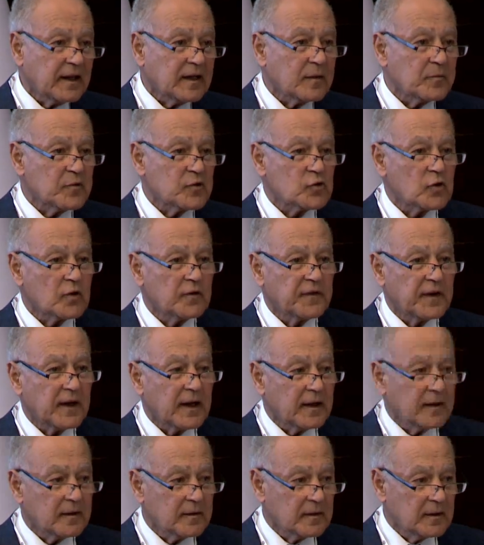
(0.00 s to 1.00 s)
the
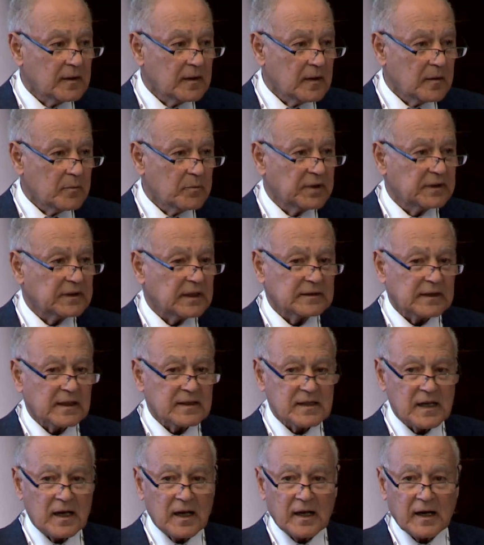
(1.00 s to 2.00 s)
yellow land
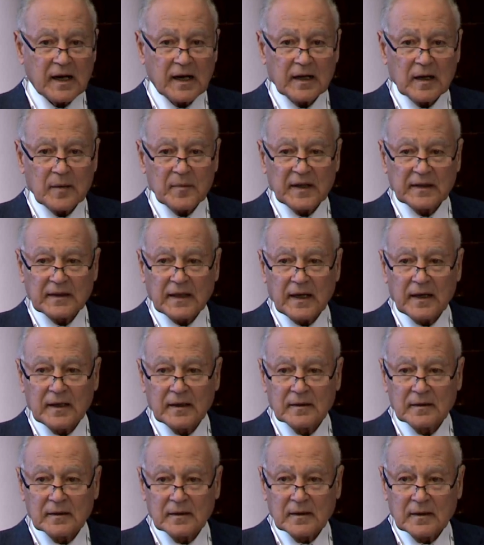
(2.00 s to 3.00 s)
that
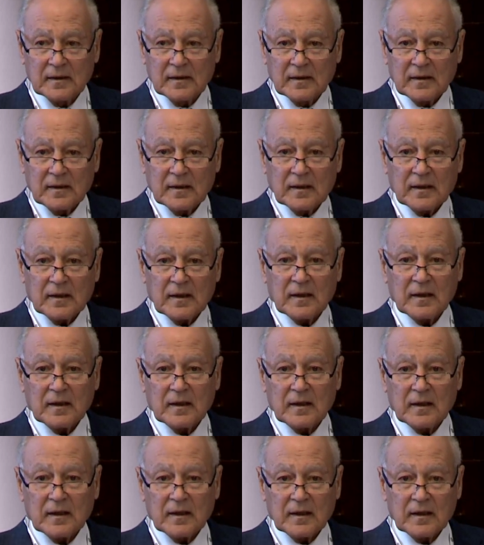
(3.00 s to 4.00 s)
has
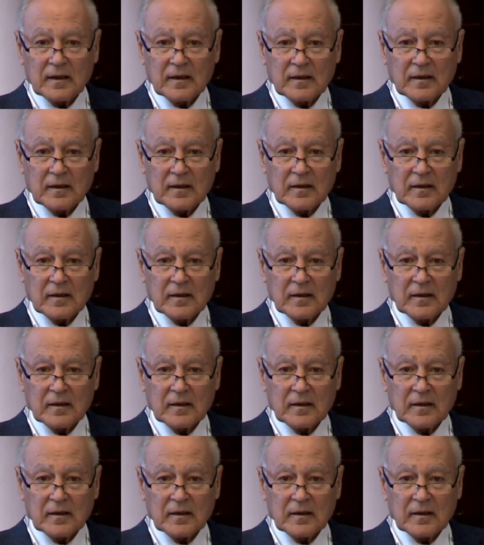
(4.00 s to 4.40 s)
emerged